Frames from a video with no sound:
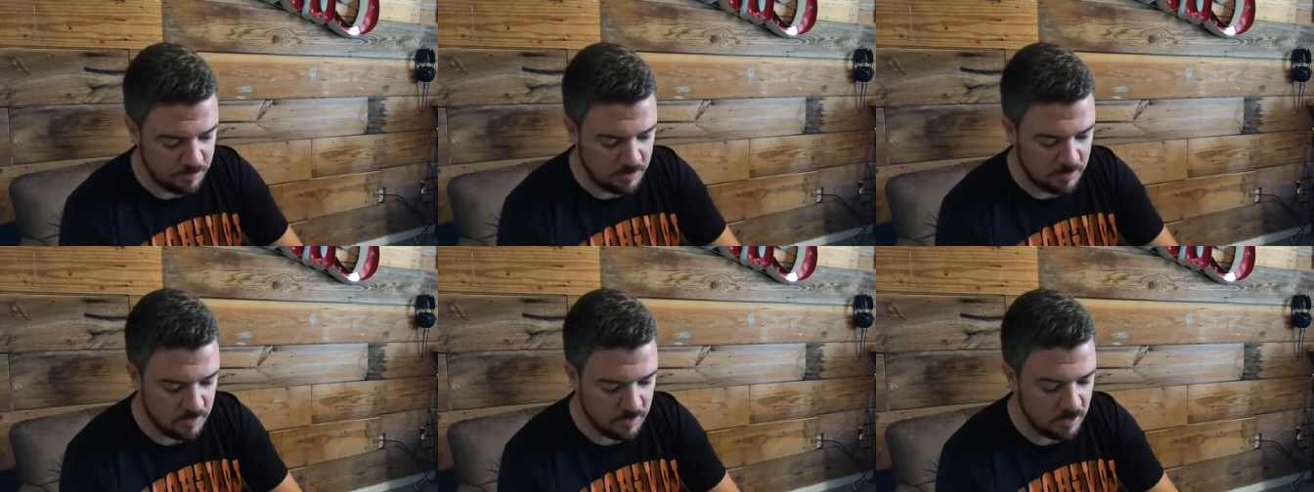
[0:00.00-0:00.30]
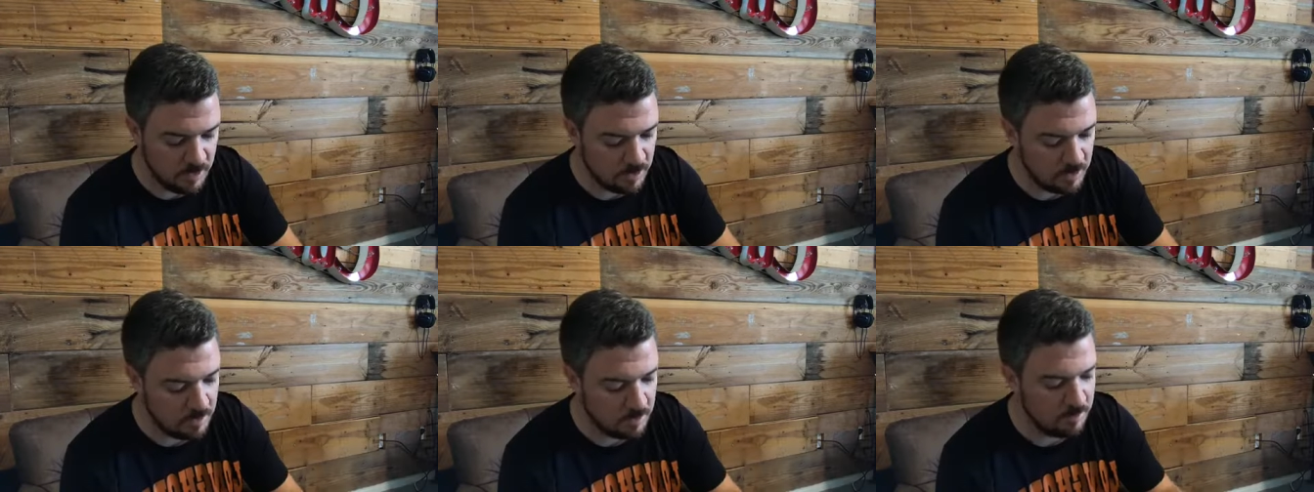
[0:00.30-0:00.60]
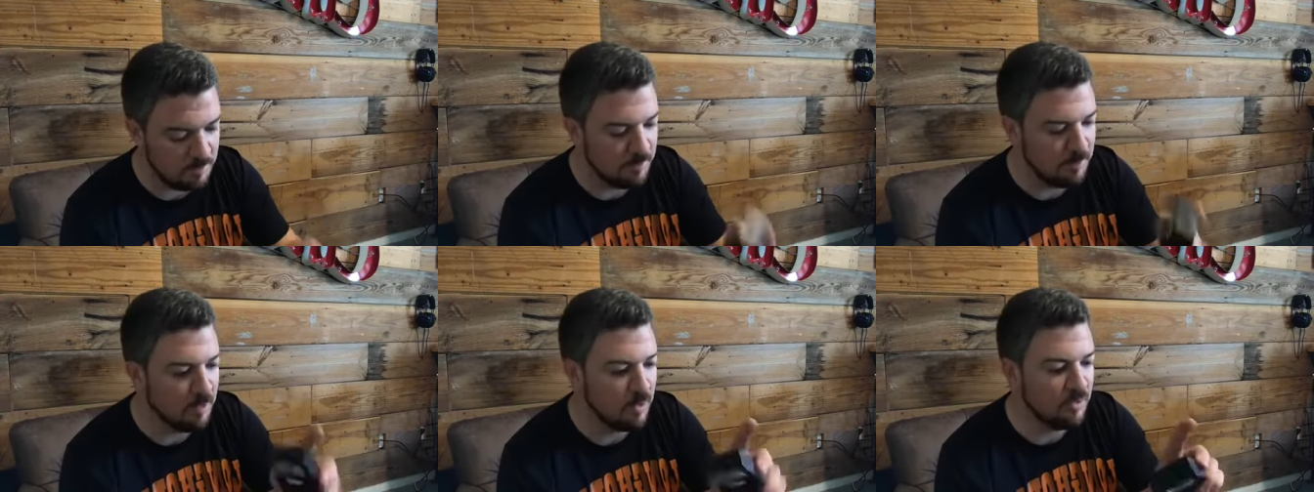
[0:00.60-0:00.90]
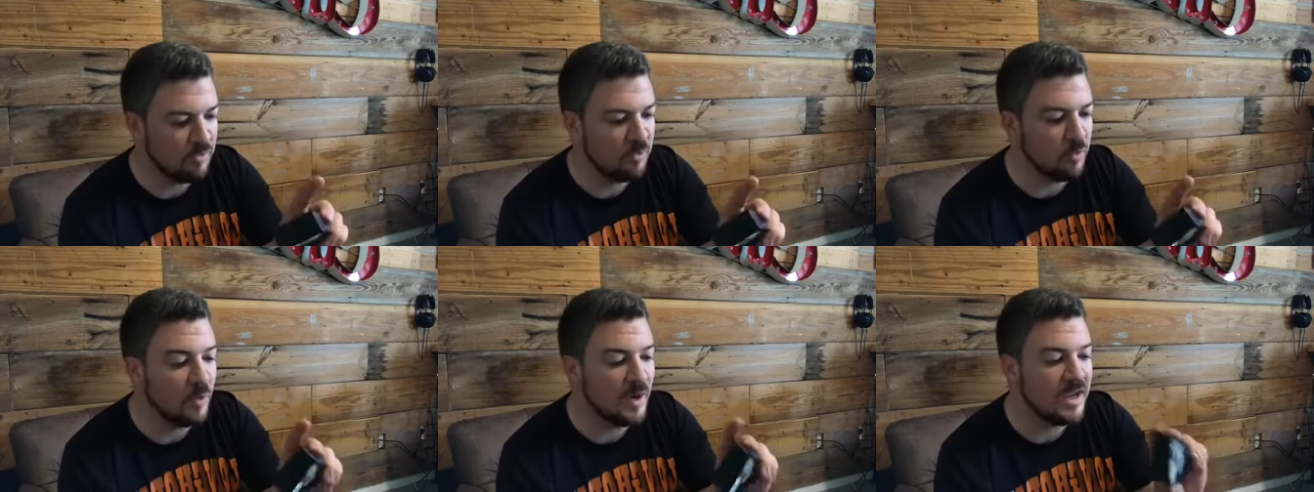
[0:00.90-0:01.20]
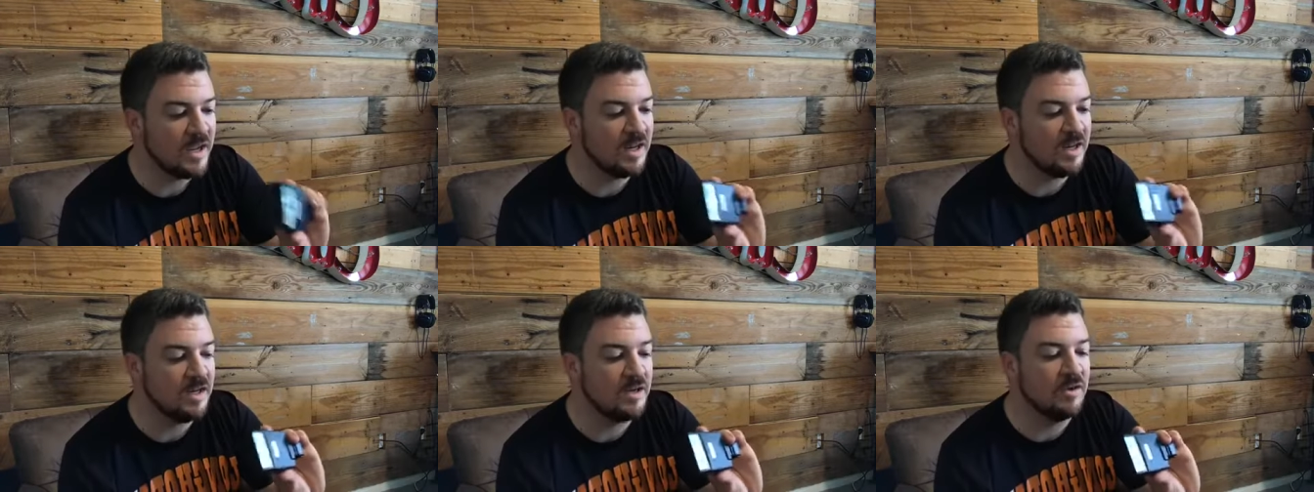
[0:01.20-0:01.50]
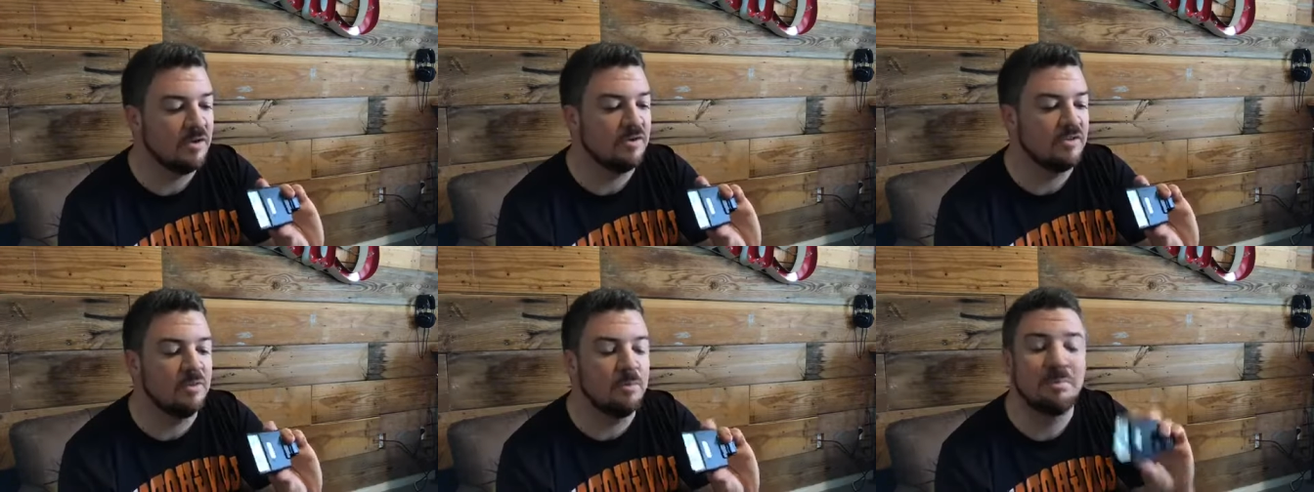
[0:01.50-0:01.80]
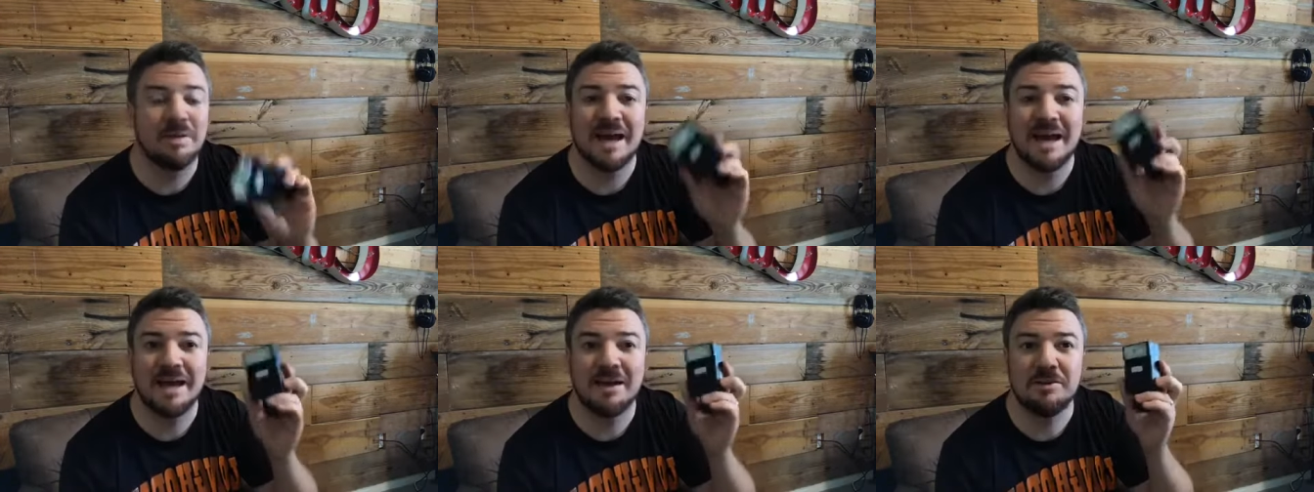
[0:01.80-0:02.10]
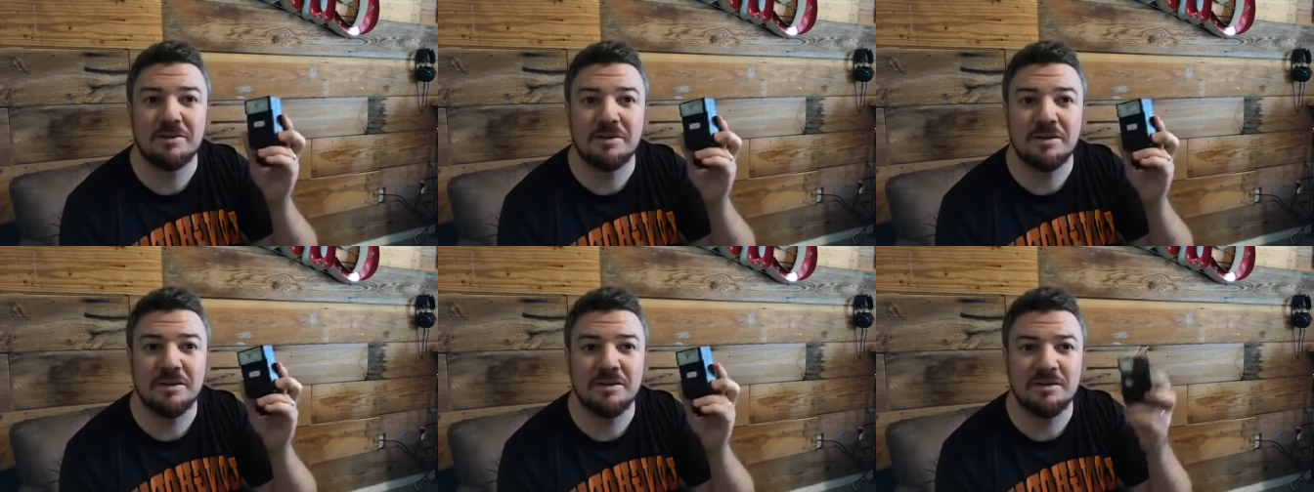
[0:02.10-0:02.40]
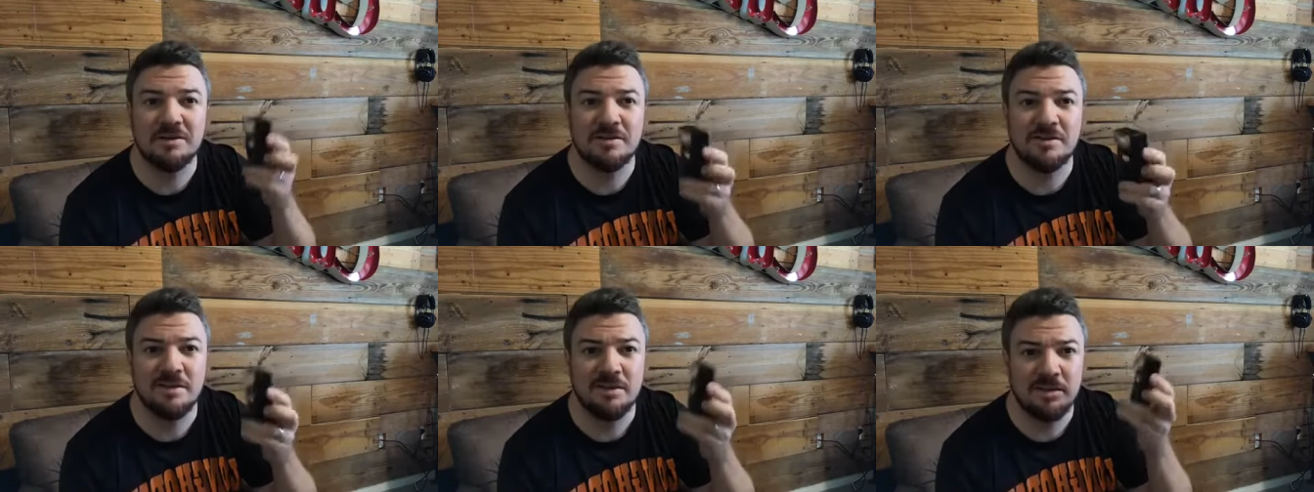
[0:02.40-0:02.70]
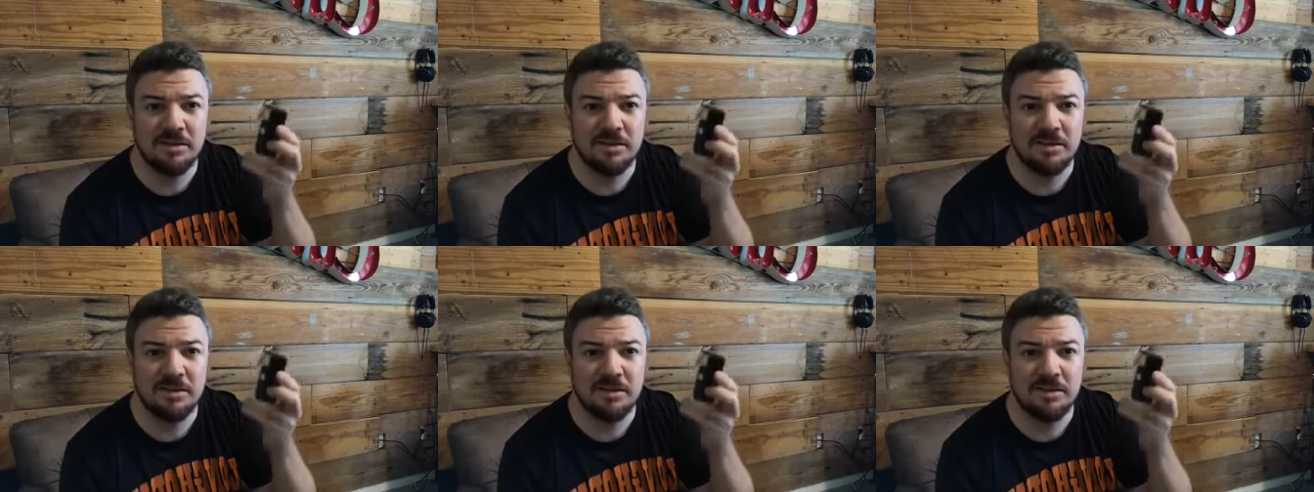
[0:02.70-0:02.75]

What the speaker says: You know, the most weight in here is the batteries.